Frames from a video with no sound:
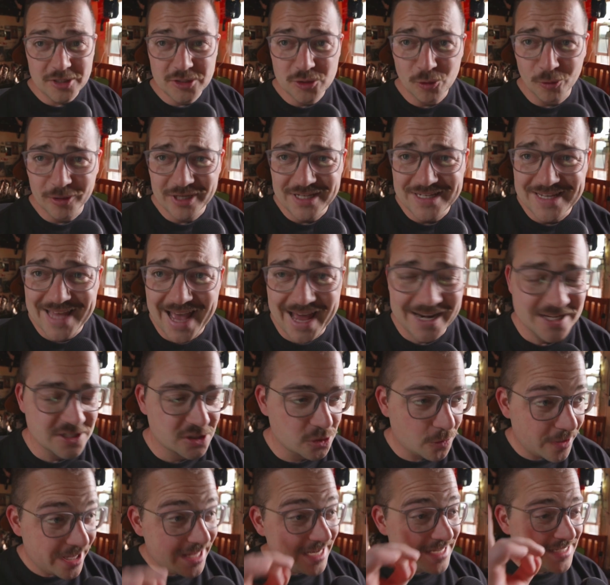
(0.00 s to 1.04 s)
my dorky daddy.
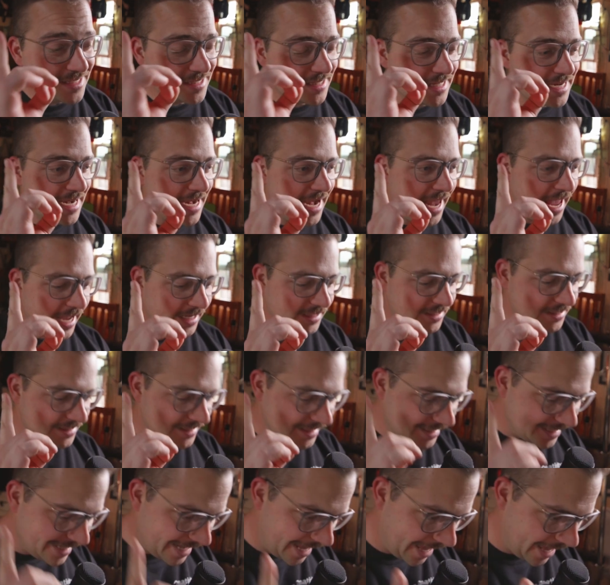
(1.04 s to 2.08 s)
So it is the
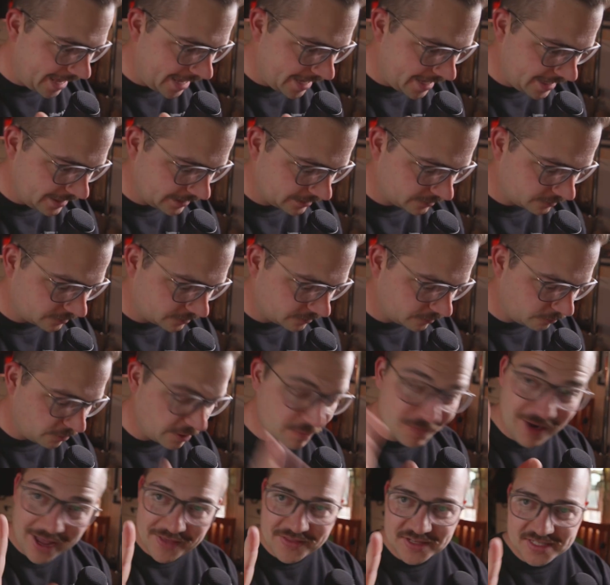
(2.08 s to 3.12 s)
next day. We
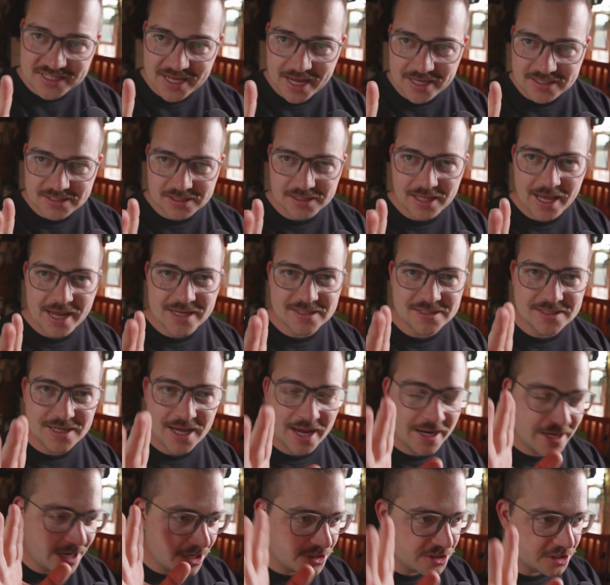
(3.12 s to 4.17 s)
ran the test last
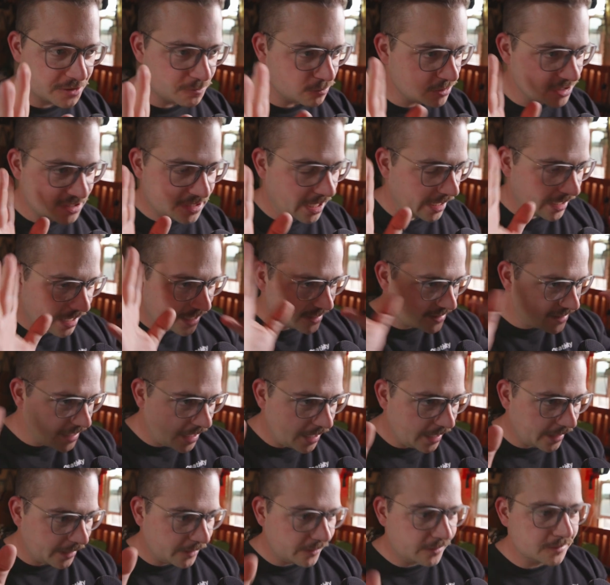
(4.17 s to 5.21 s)
night and I got
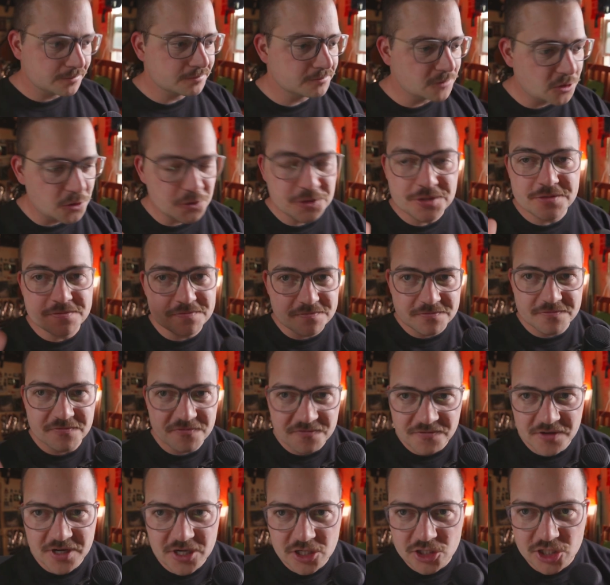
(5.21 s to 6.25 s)
tired, couldn't
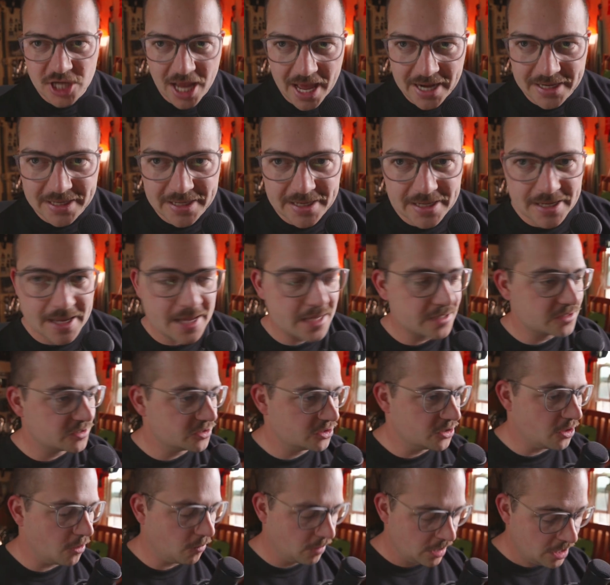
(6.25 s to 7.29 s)
finish editing it.
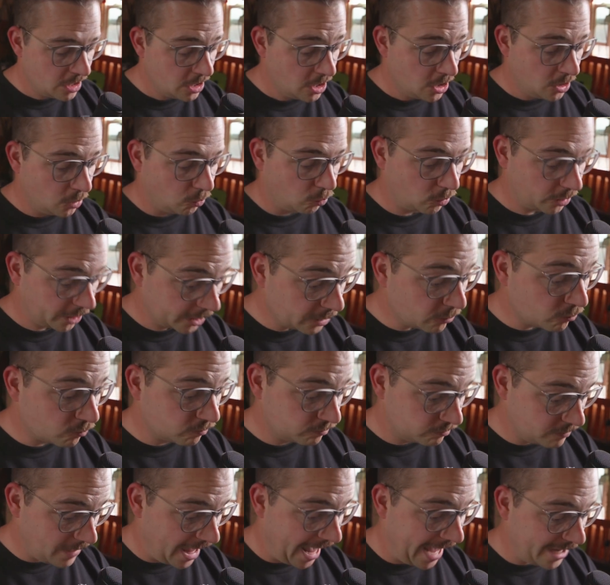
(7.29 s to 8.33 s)
So we're going to
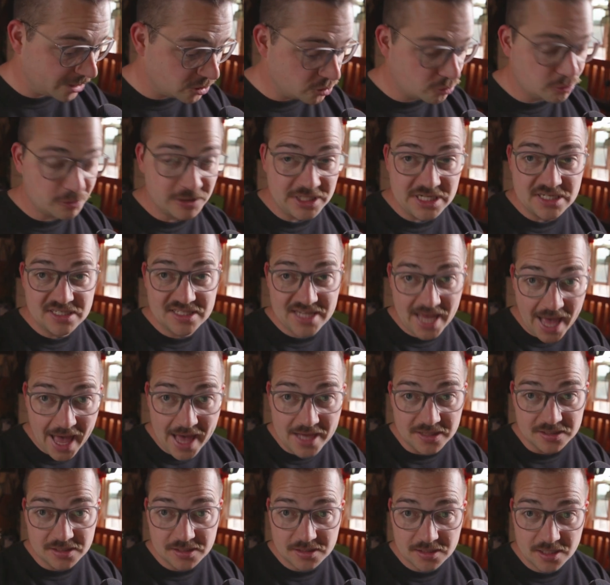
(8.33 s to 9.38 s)
actually
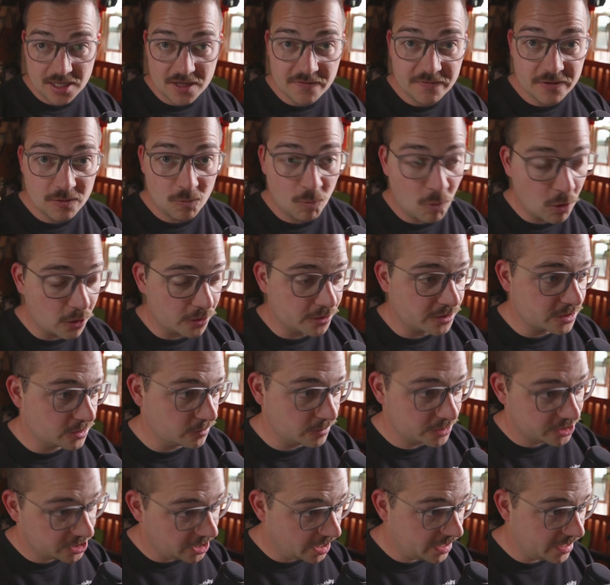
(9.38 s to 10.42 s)
test if it works,
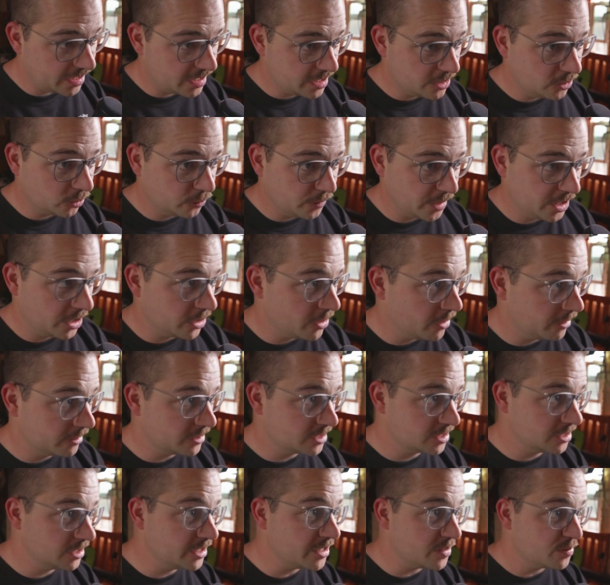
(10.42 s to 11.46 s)
which kind of killed me to go to
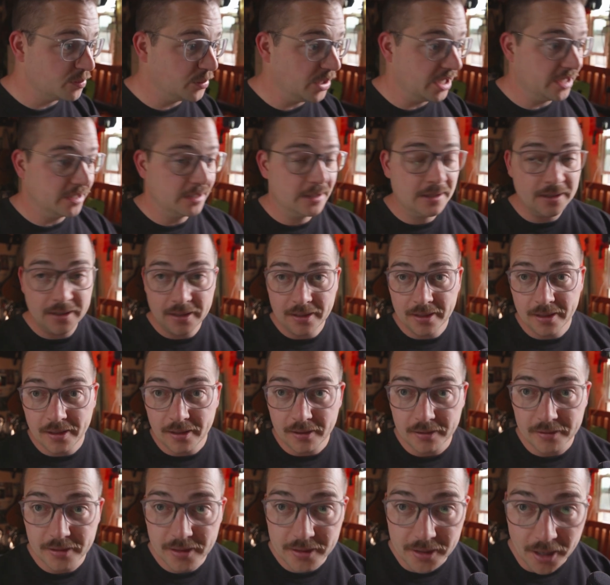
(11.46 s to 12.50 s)
sleep, but
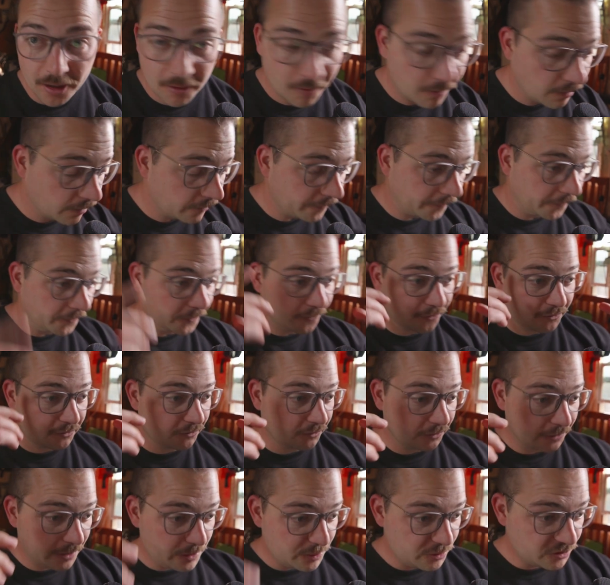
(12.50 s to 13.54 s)
you know,
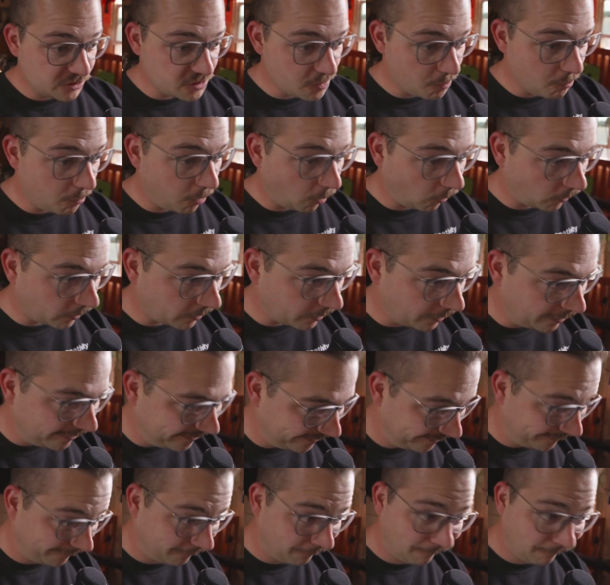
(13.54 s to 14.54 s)
sleep's important.